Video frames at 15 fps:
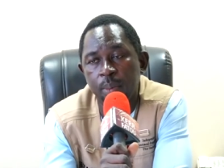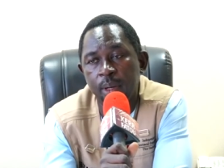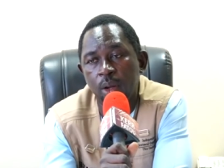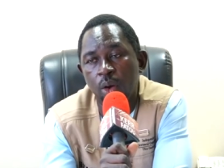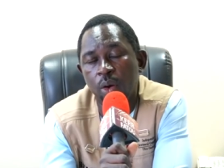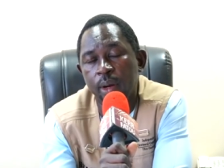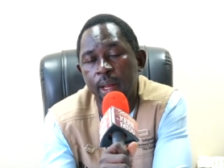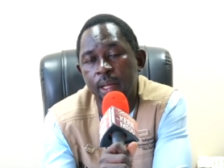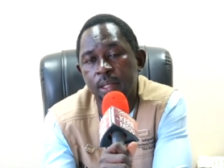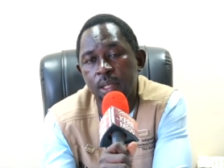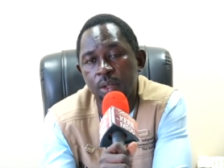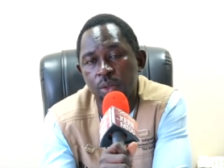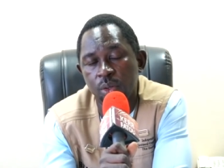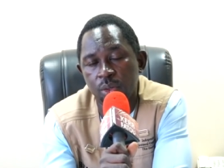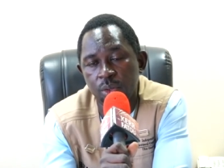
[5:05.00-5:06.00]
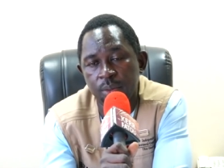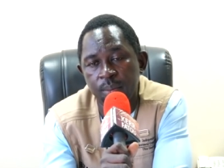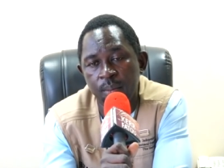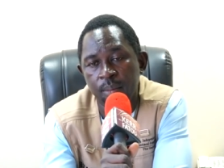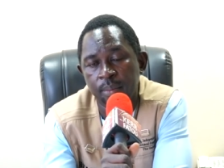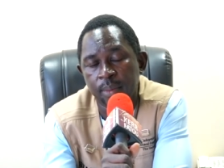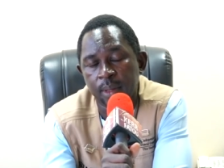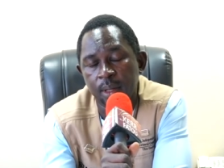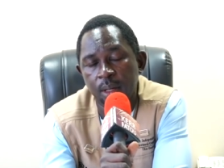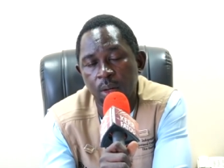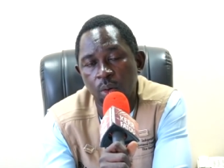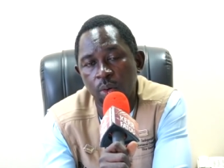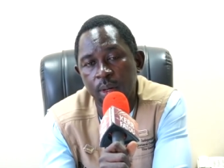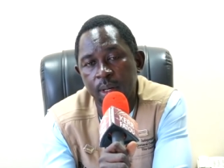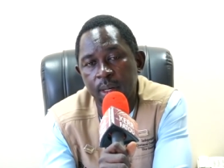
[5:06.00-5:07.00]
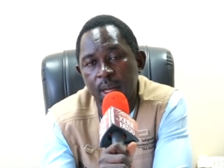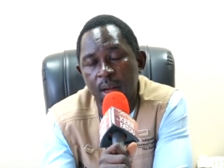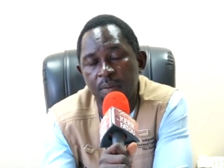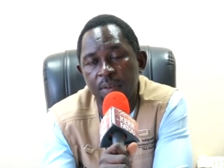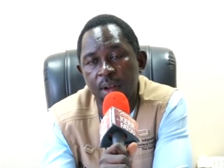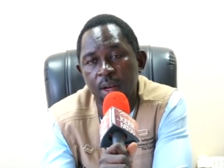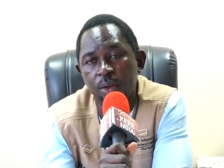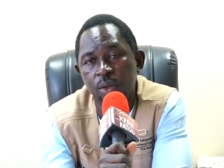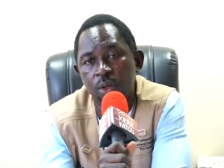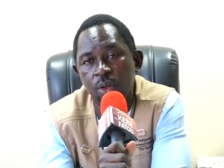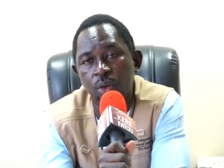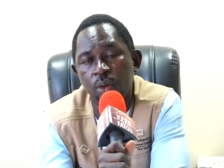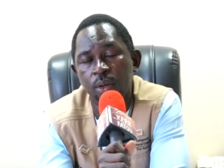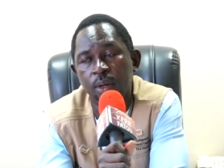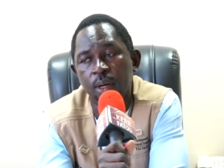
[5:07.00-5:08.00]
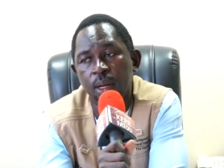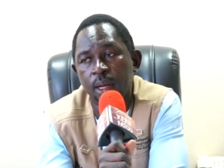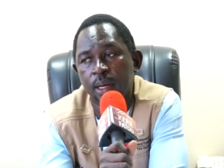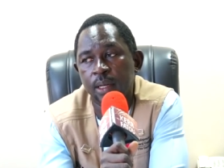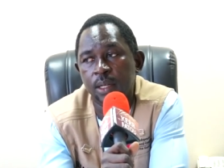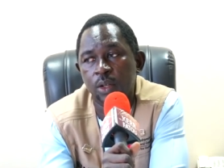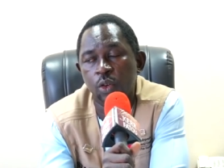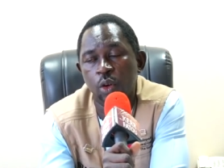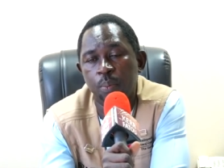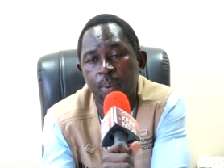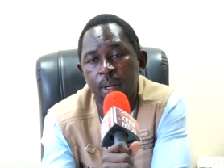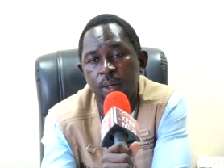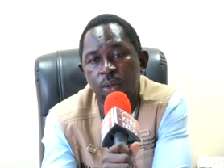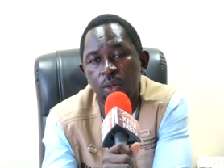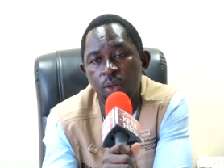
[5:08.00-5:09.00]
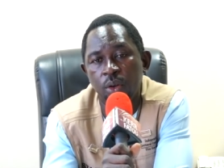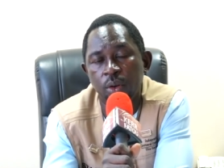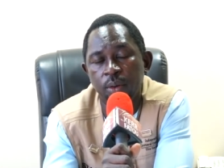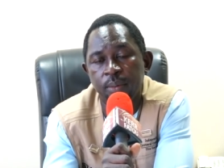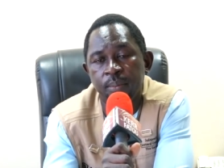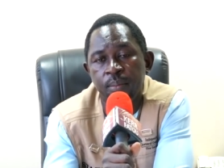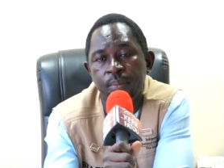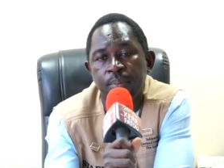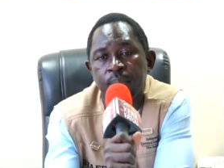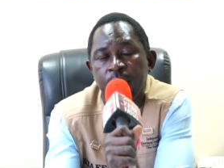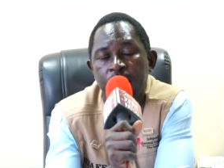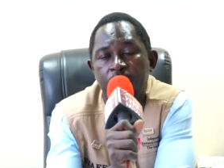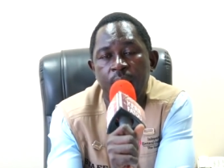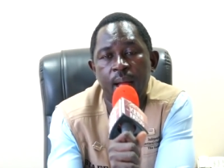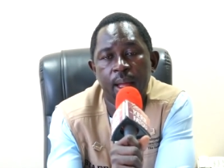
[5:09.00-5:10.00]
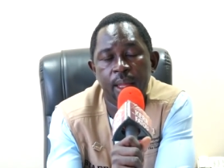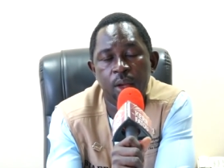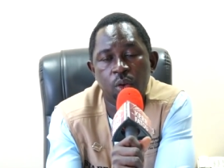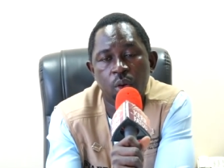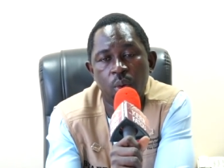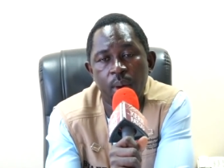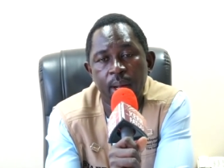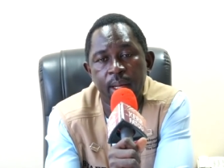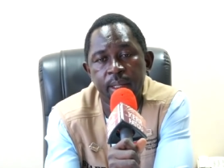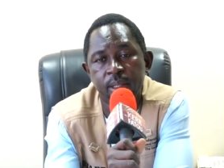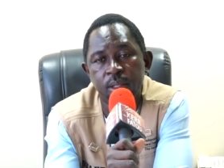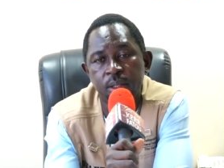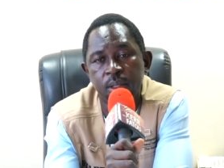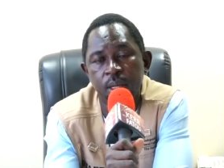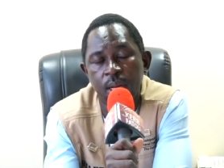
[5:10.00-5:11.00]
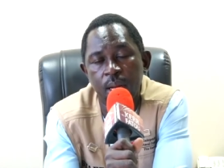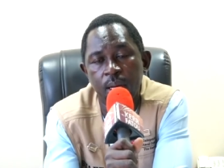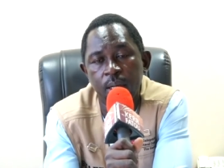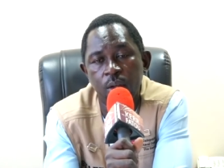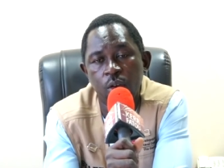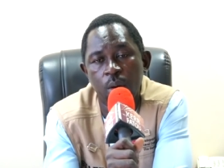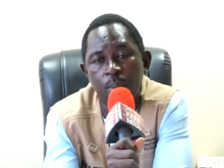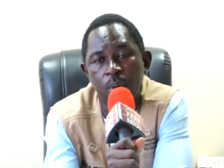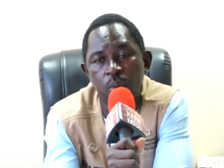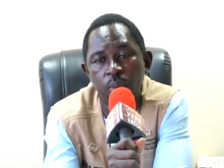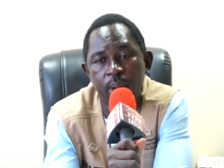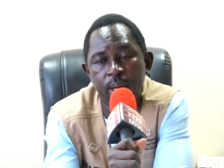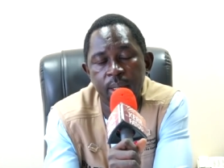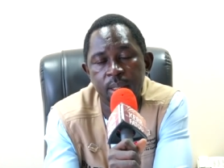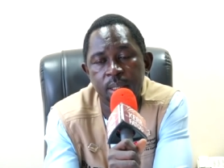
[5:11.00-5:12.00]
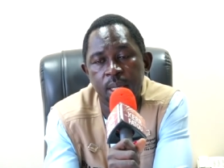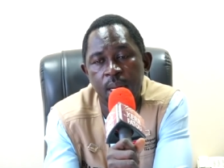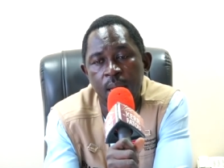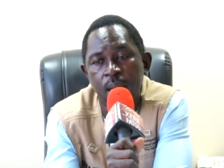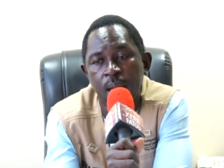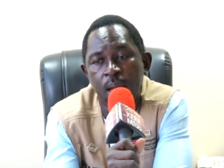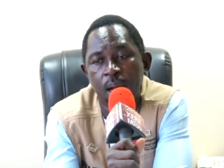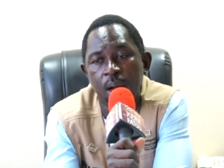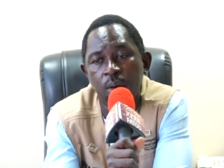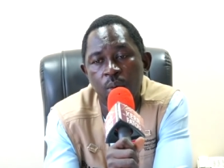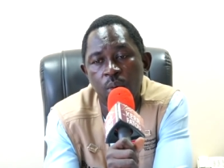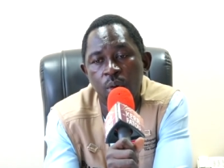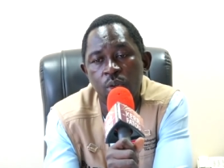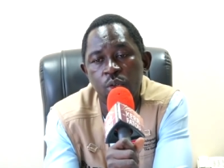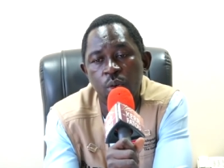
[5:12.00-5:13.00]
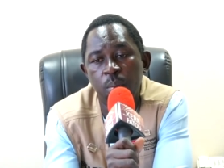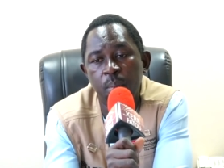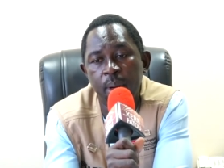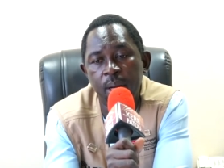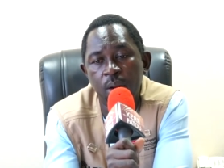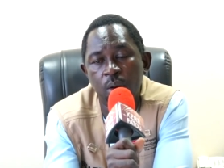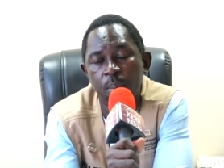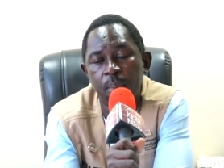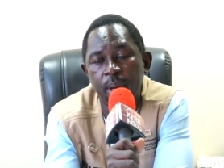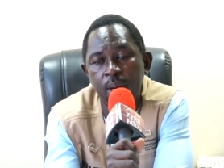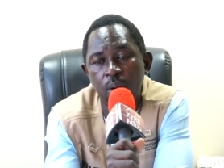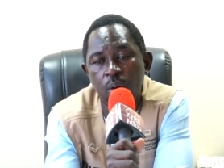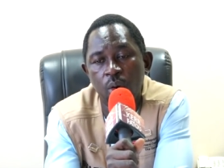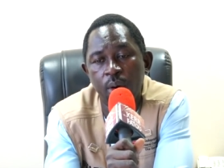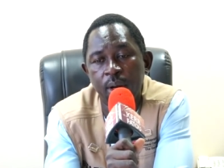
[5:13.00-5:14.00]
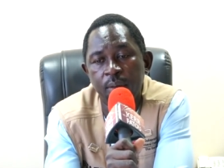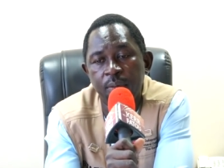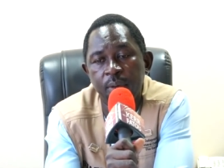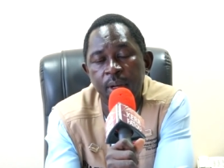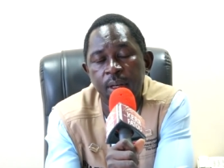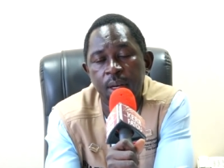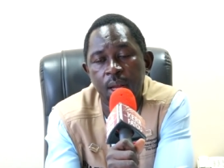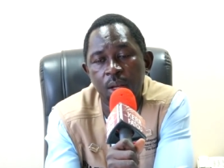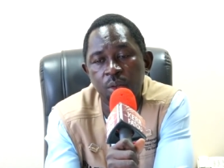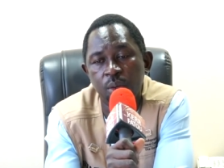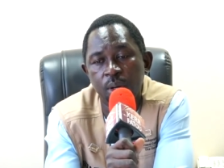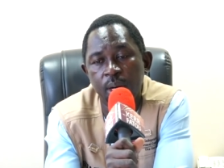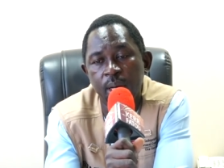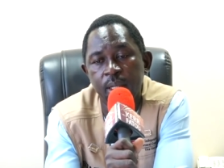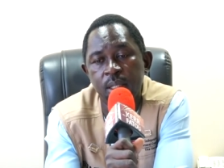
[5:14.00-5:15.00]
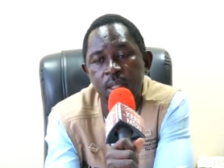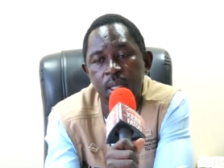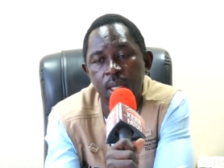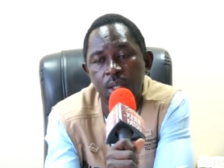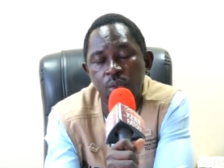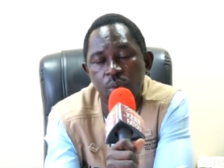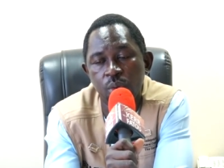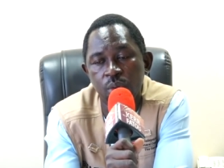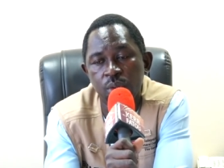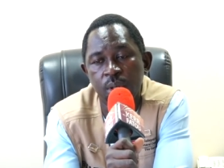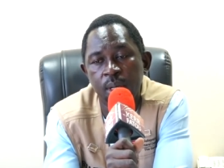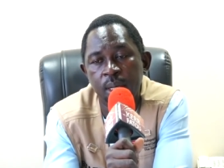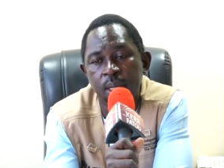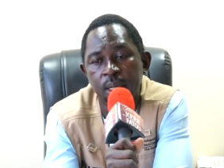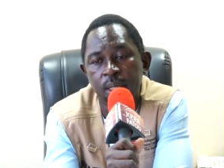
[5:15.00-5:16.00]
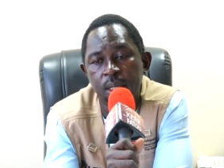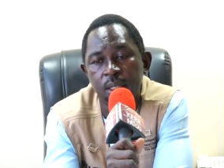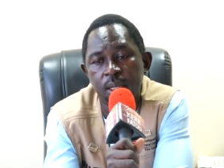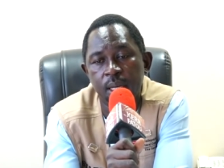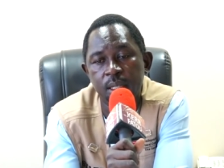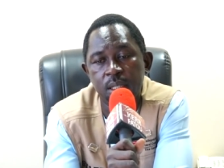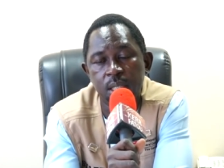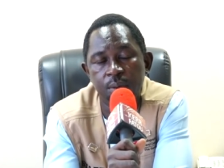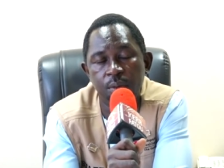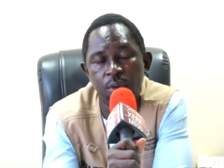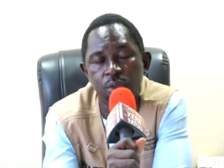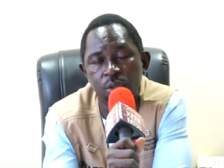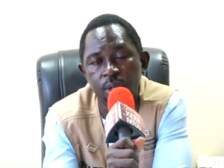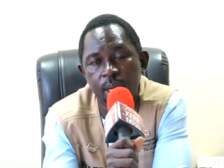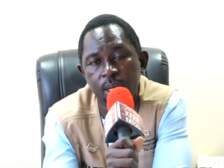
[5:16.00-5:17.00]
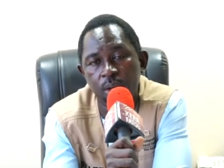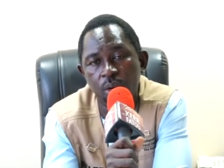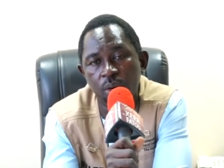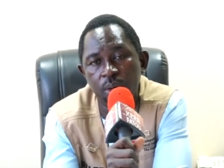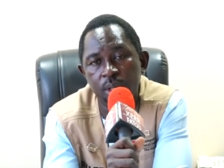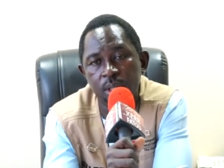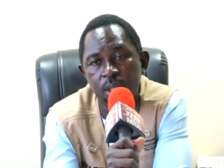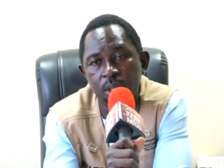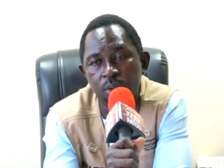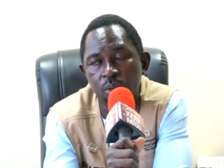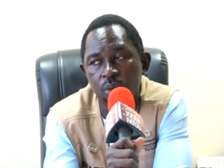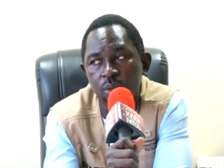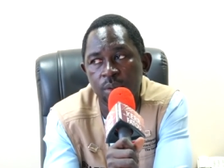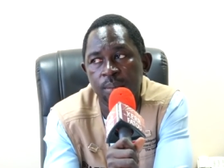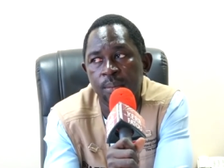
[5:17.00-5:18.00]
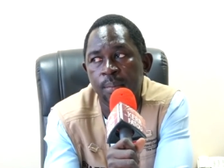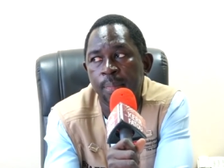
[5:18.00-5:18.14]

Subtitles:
many organizations, including the African Union, the European Union, ECOWAS, the Commonwealth, and also many other international CSOs. These are civil society organizations.